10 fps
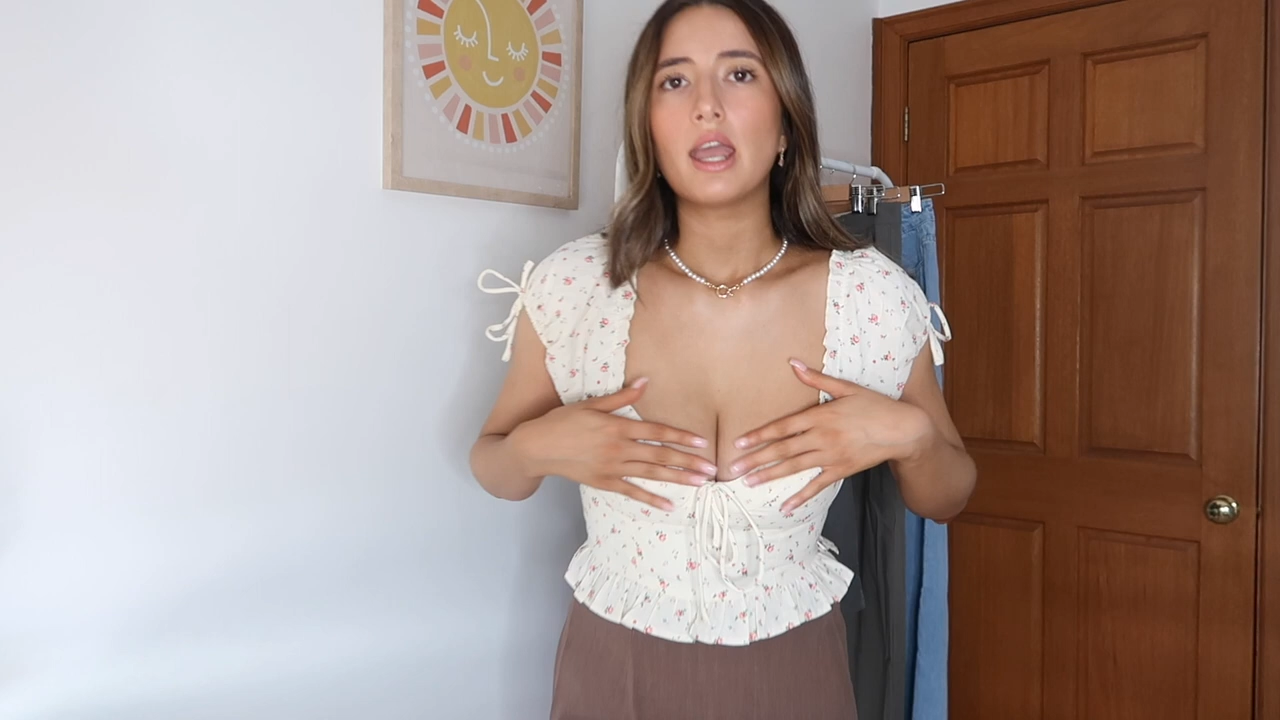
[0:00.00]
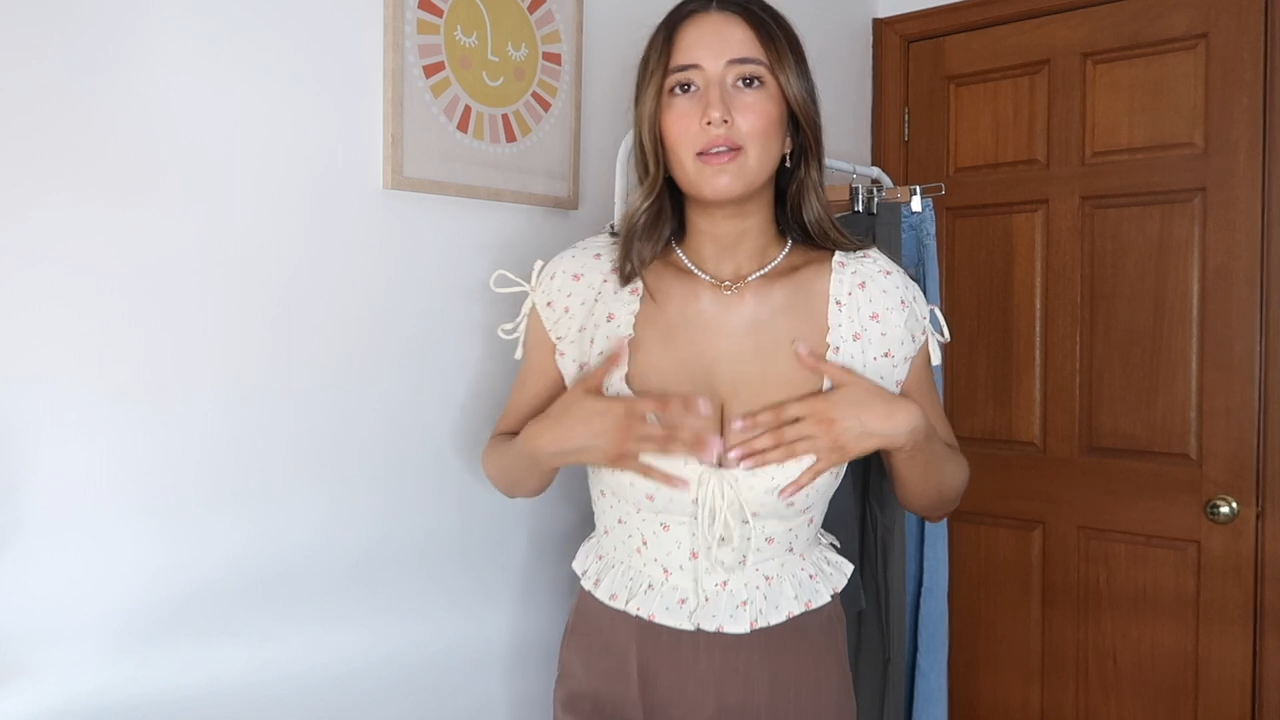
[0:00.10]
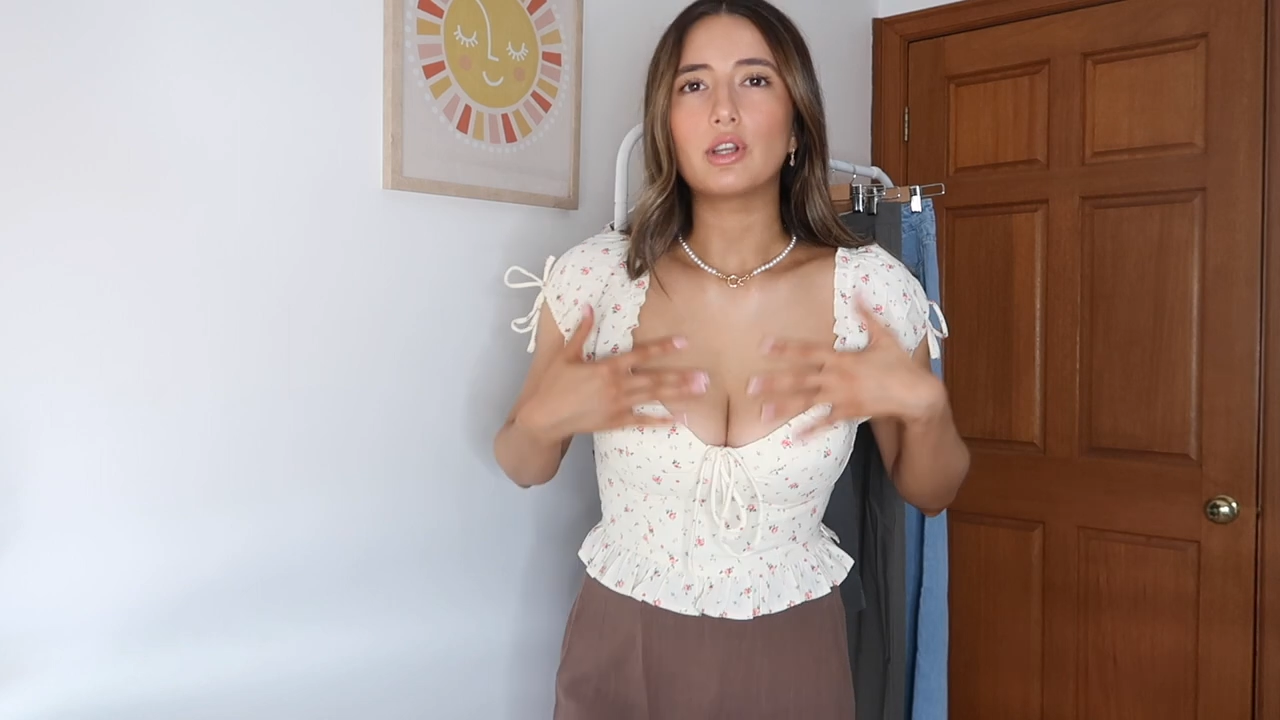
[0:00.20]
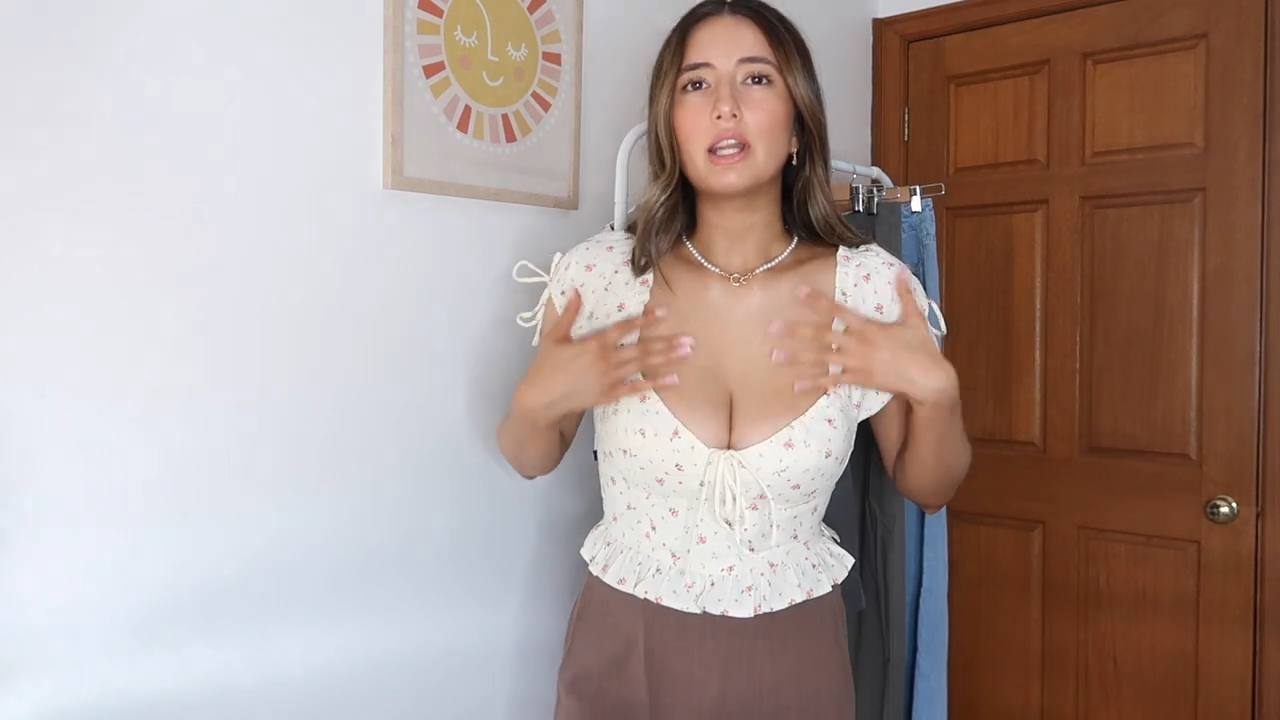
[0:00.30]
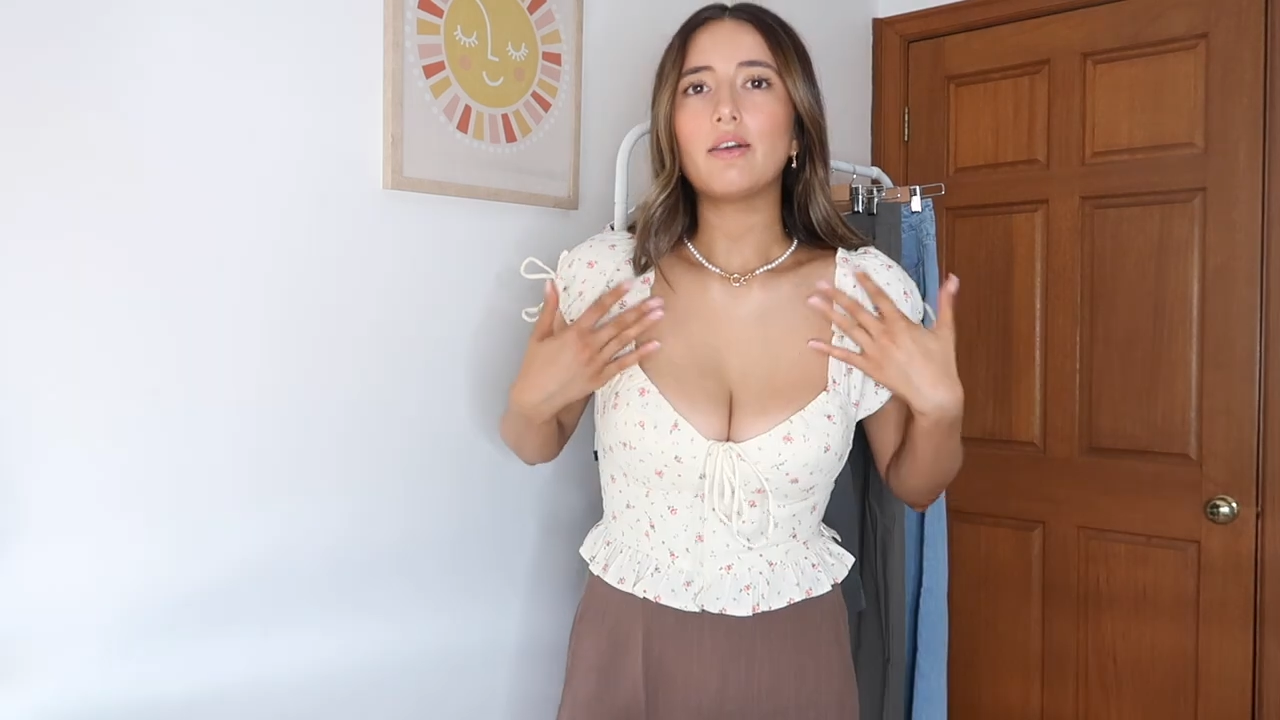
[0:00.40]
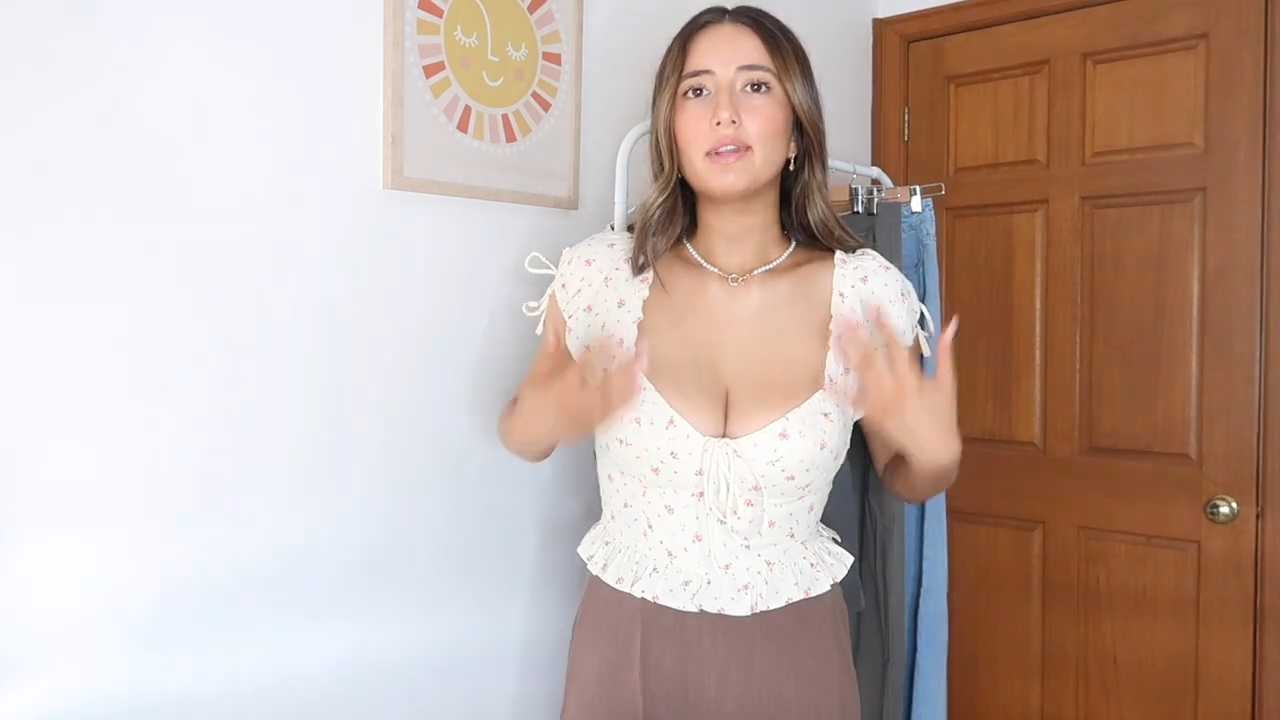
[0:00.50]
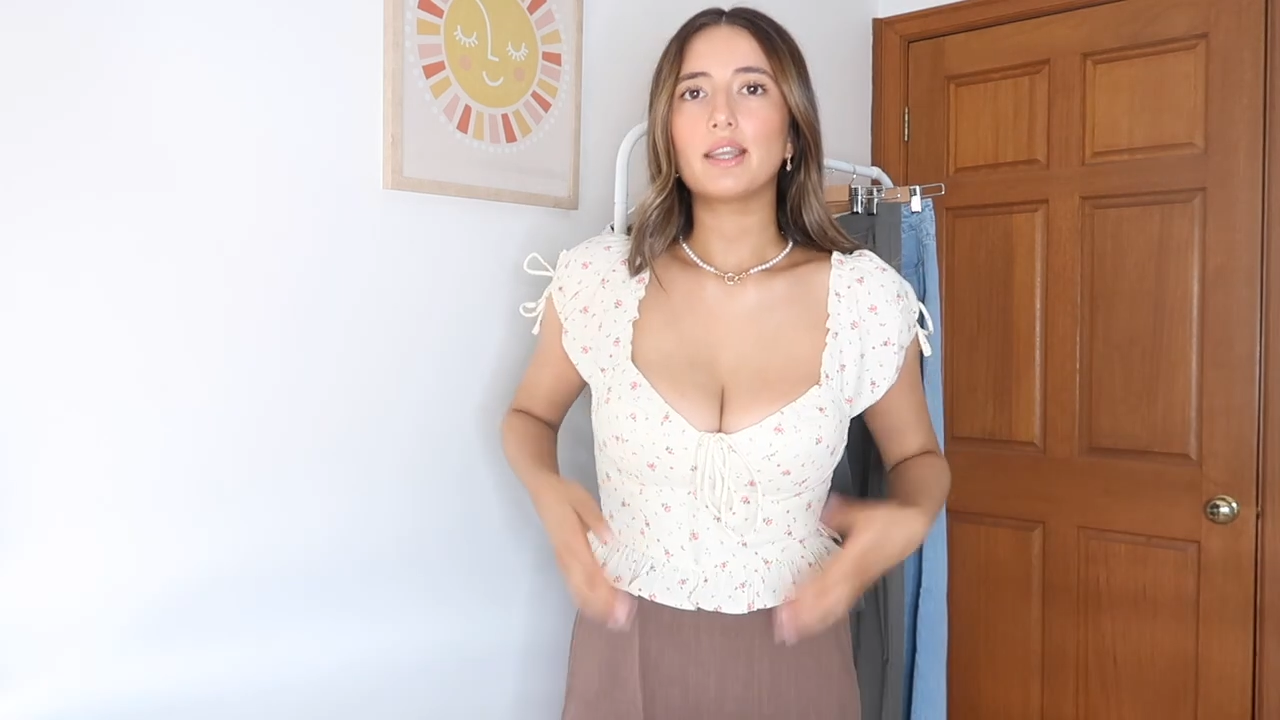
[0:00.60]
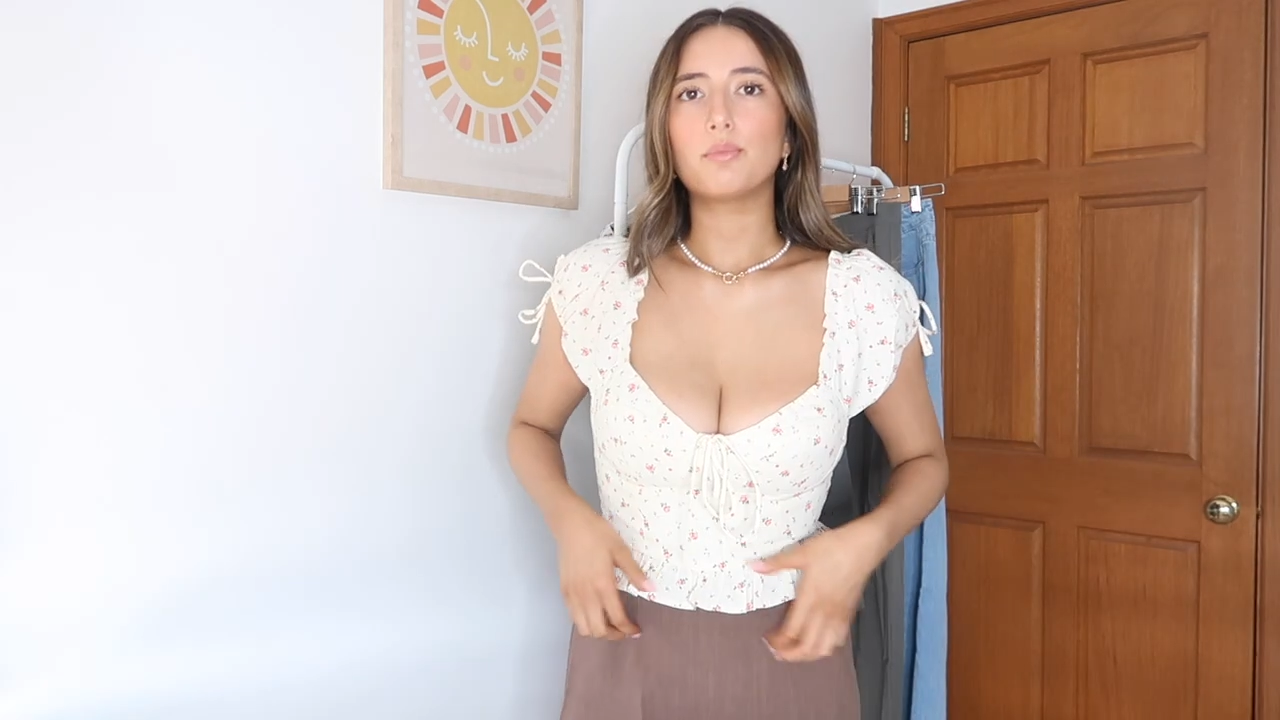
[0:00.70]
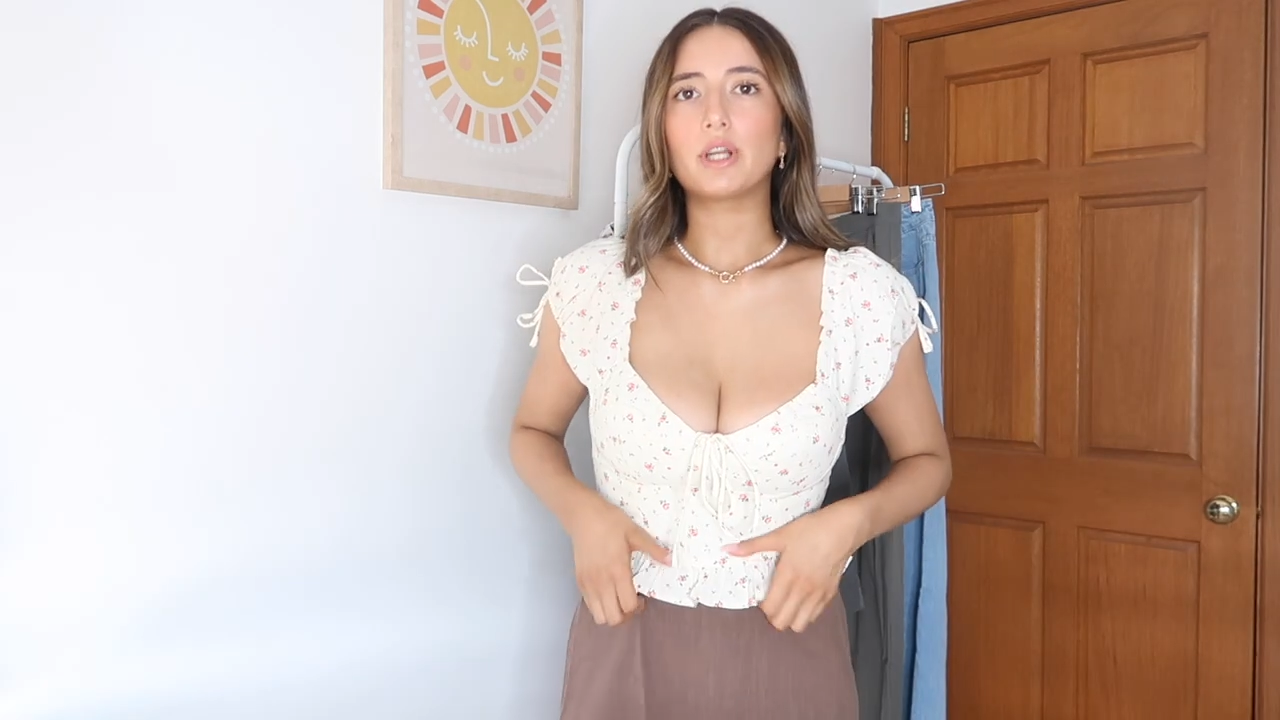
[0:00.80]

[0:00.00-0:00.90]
If you're gonna have like a